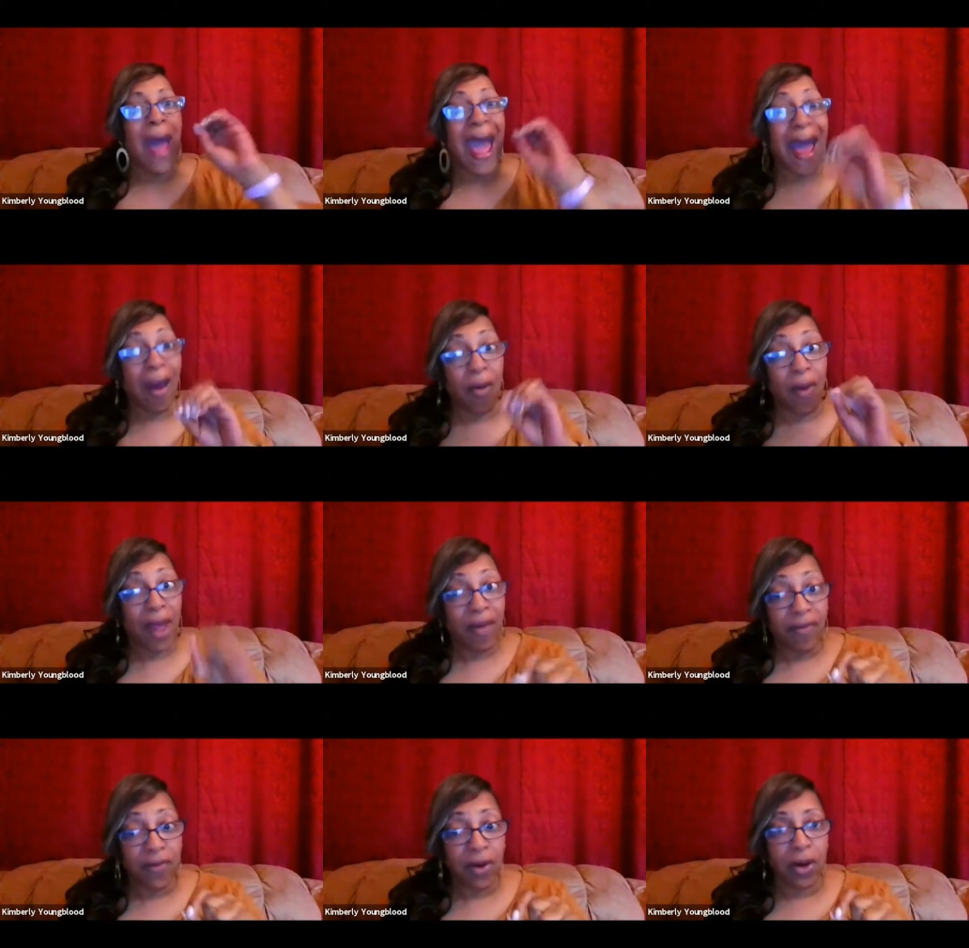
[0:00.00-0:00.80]

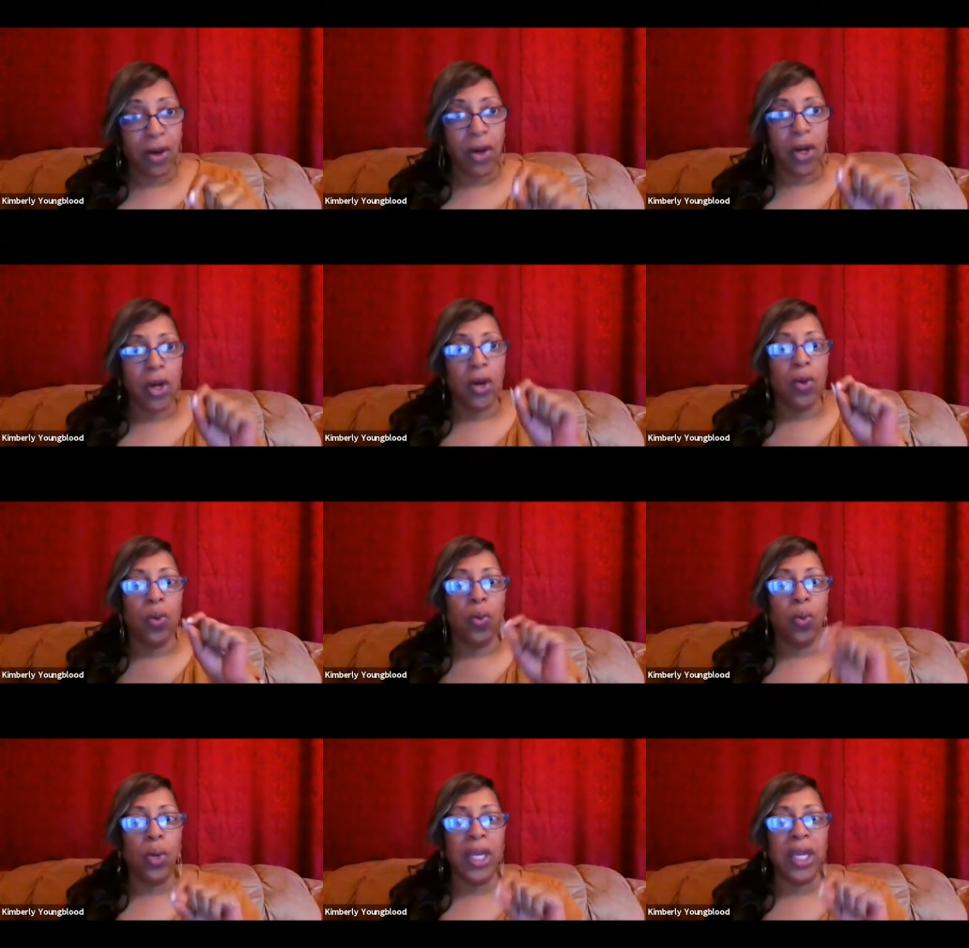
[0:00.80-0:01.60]
However,
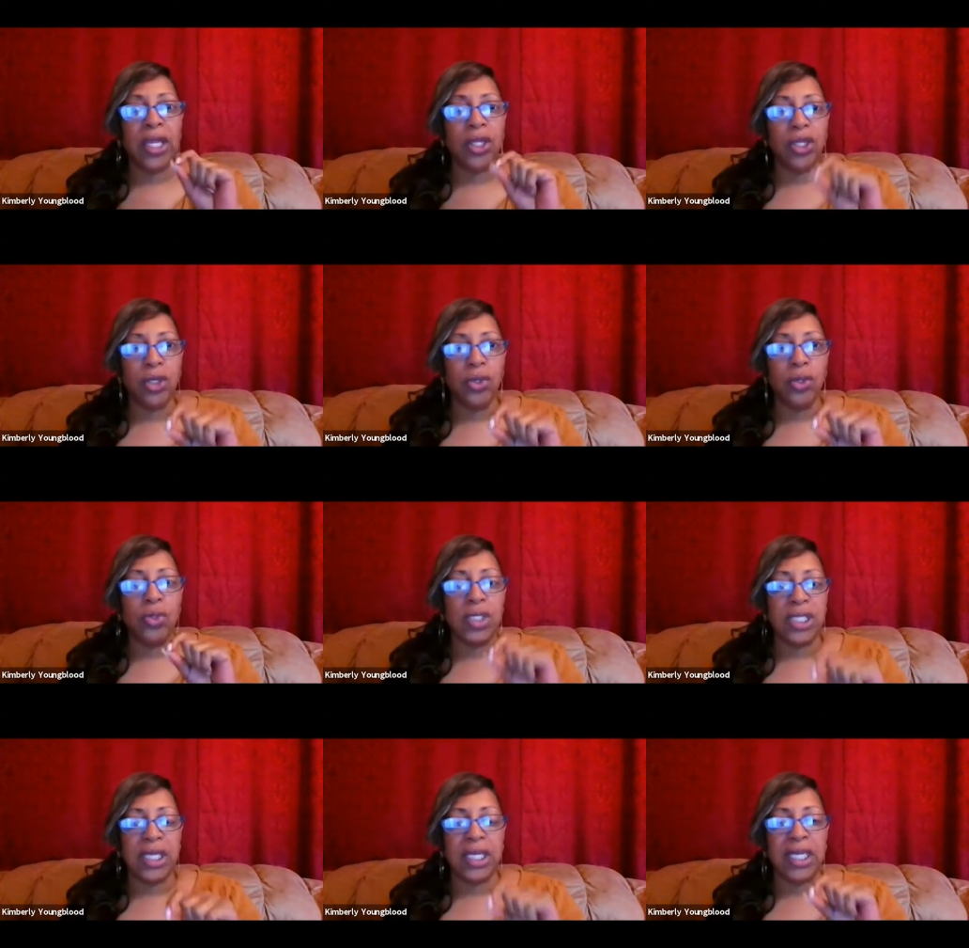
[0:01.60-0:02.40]
we
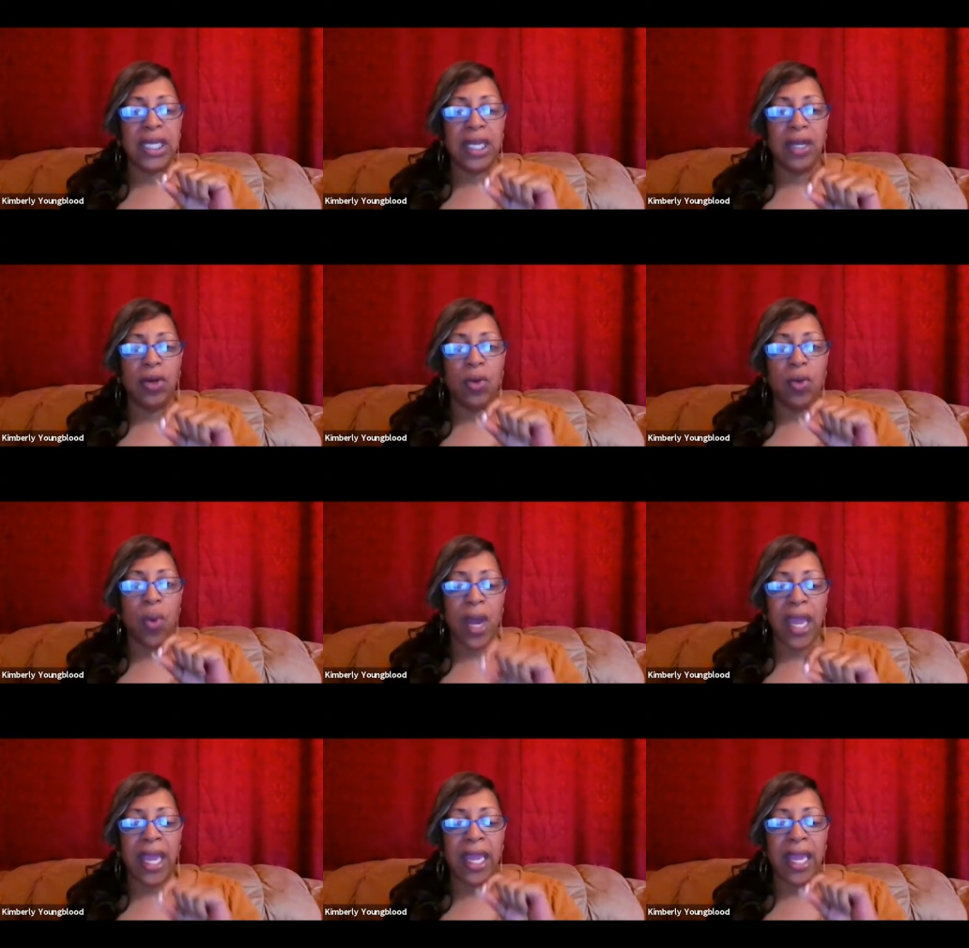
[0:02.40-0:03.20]
use it in a
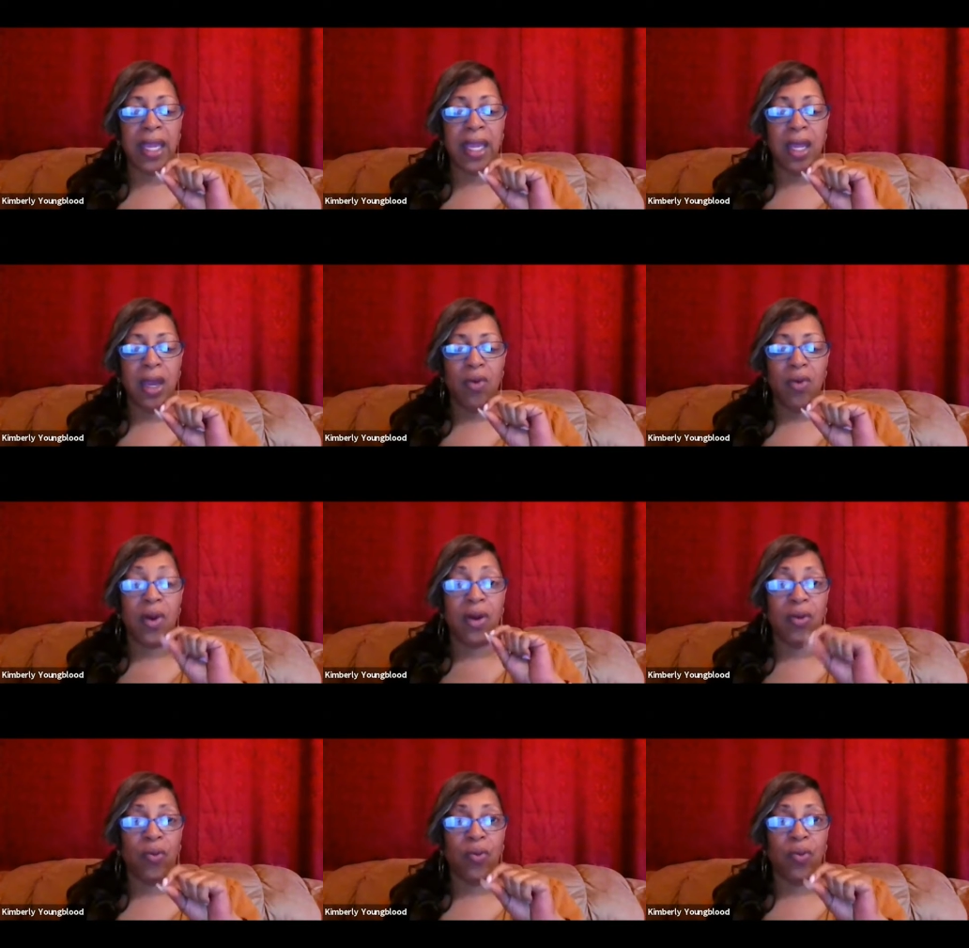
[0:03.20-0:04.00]
way
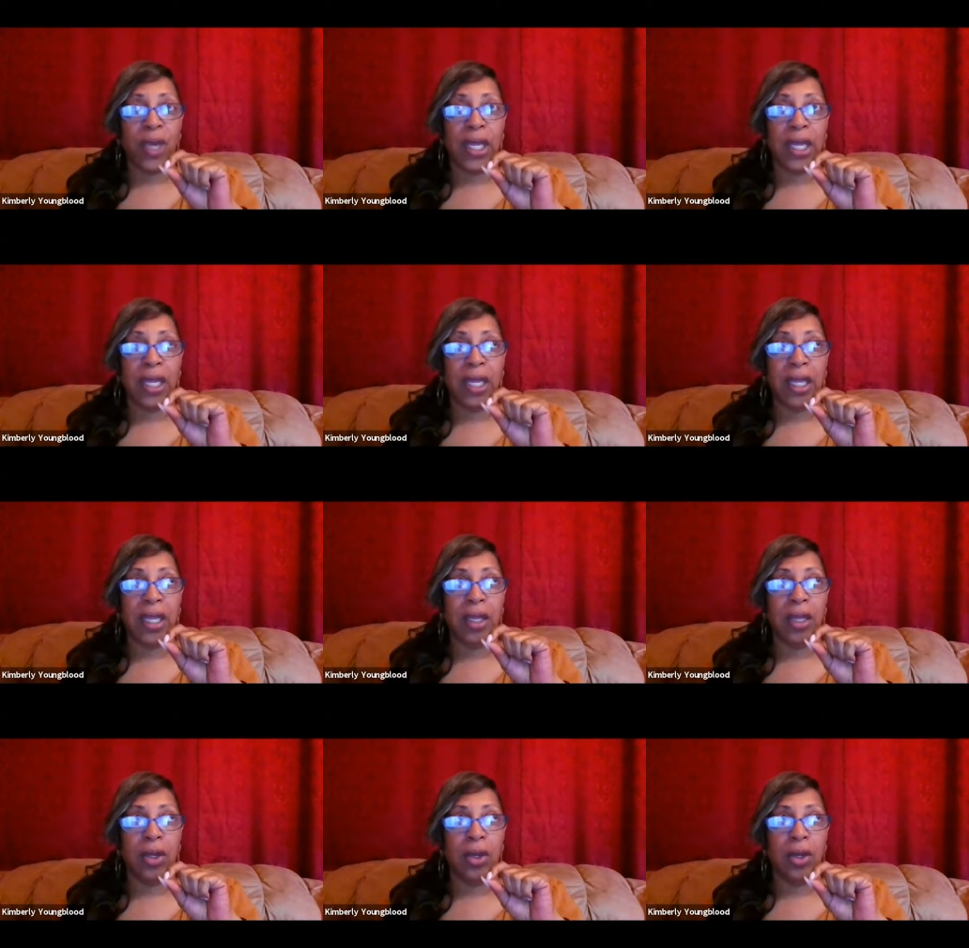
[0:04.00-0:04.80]
where
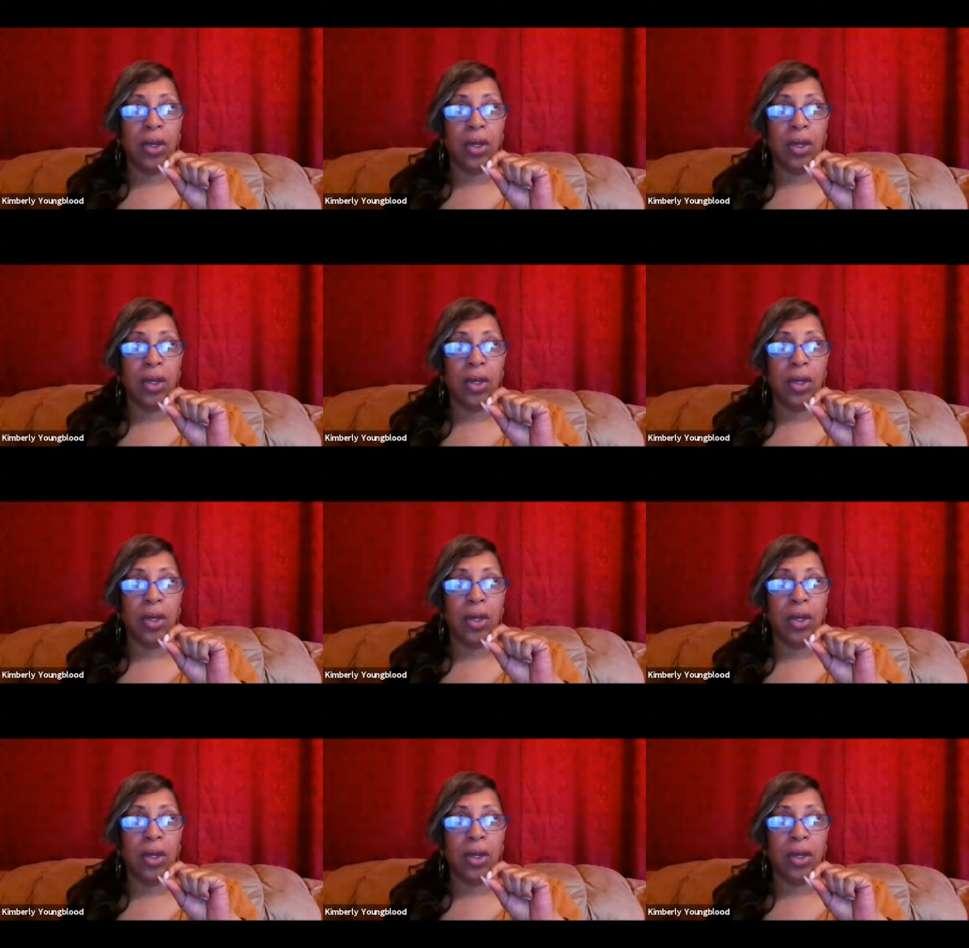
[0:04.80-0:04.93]
we